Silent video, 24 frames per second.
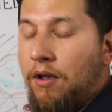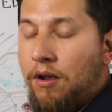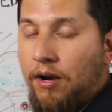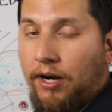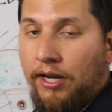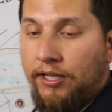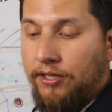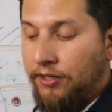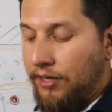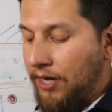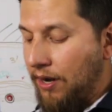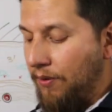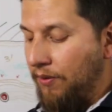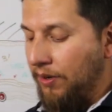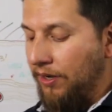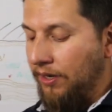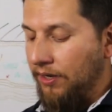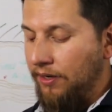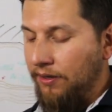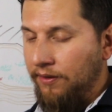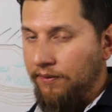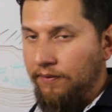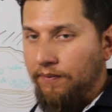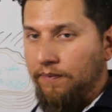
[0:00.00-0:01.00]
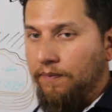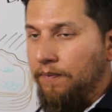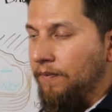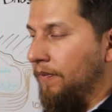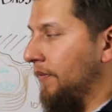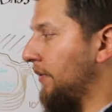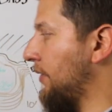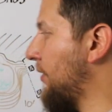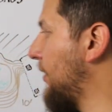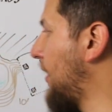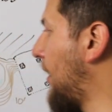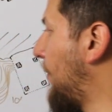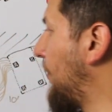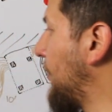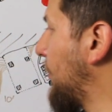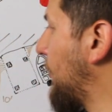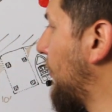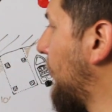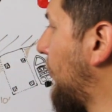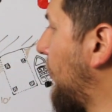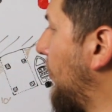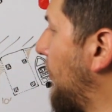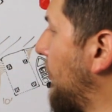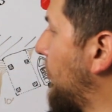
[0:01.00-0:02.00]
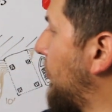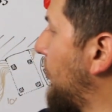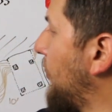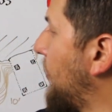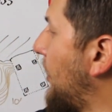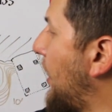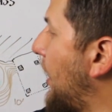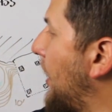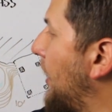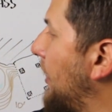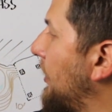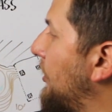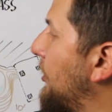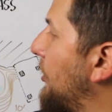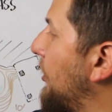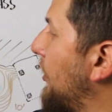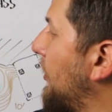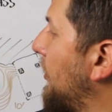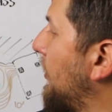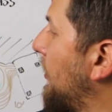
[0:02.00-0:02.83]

okay so now we're gonna so now we're so close to the edge